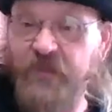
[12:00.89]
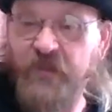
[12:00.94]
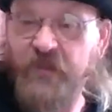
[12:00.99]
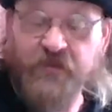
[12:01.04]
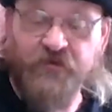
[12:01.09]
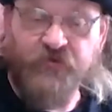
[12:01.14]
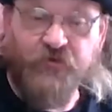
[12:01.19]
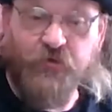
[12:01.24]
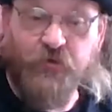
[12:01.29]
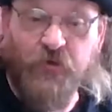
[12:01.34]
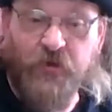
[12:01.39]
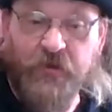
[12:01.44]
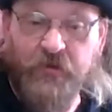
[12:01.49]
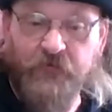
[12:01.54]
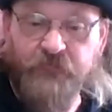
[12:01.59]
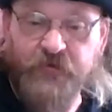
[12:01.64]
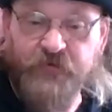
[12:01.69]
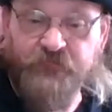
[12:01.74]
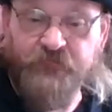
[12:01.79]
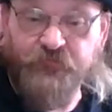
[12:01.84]
I do
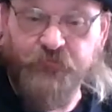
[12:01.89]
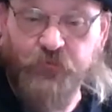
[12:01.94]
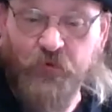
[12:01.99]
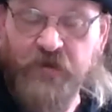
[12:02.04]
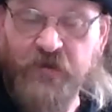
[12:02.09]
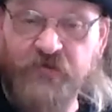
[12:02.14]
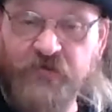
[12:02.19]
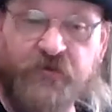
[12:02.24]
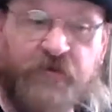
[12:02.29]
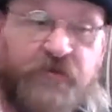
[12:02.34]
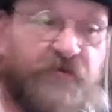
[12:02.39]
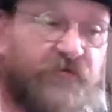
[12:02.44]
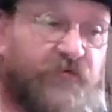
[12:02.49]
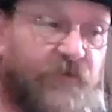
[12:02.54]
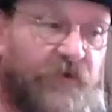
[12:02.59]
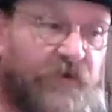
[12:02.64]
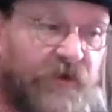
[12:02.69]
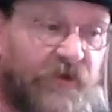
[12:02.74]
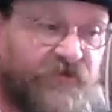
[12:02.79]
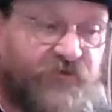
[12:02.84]
have a friend
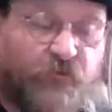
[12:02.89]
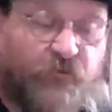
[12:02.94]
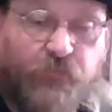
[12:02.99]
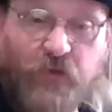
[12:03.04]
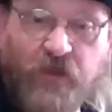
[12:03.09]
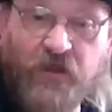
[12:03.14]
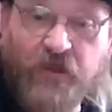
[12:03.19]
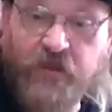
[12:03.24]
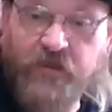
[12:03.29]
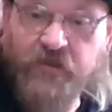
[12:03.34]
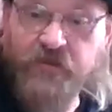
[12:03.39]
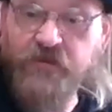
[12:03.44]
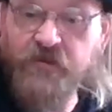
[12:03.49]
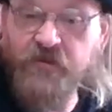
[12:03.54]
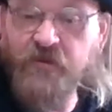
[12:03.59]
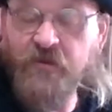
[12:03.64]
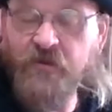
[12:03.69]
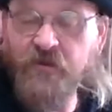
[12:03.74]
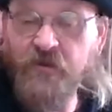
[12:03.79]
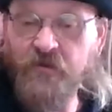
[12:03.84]
that I supply
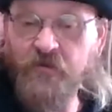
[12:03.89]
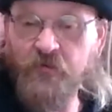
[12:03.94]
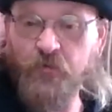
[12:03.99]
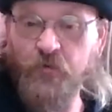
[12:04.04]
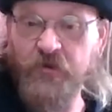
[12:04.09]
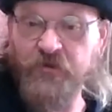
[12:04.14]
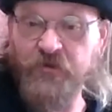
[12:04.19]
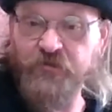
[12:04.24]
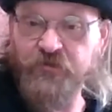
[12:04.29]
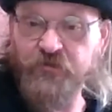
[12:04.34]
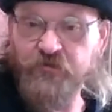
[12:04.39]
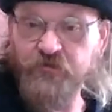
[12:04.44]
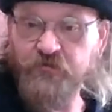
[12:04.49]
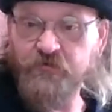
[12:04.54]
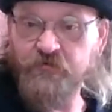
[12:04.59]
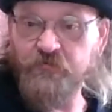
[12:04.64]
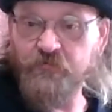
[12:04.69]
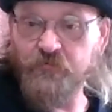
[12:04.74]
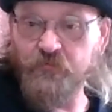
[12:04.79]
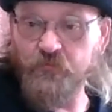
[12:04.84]
with
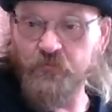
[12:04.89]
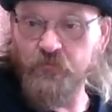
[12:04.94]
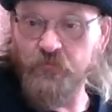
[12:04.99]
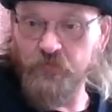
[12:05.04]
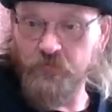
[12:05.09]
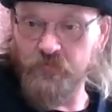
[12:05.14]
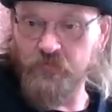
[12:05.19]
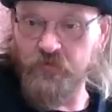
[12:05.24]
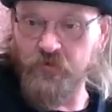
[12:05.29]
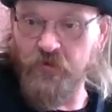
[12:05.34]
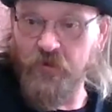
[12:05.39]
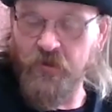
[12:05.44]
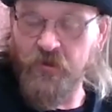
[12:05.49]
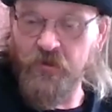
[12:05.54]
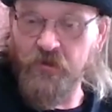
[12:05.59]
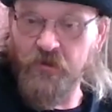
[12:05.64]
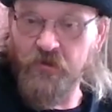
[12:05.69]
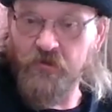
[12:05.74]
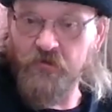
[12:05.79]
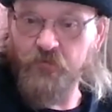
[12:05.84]

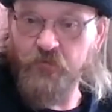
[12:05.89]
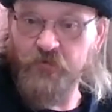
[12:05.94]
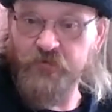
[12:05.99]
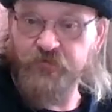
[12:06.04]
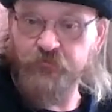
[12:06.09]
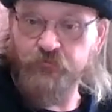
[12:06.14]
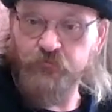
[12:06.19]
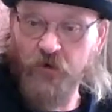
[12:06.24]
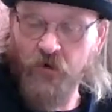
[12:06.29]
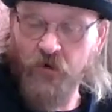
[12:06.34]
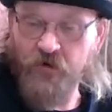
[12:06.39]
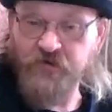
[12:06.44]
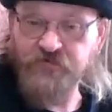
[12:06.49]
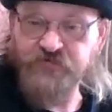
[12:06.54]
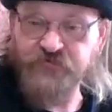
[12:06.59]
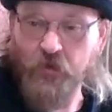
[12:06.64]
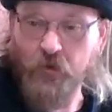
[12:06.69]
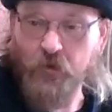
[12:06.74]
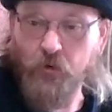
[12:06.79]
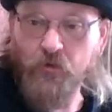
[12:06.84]

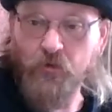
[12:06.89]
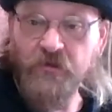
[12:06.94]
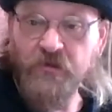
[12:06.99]
RSO,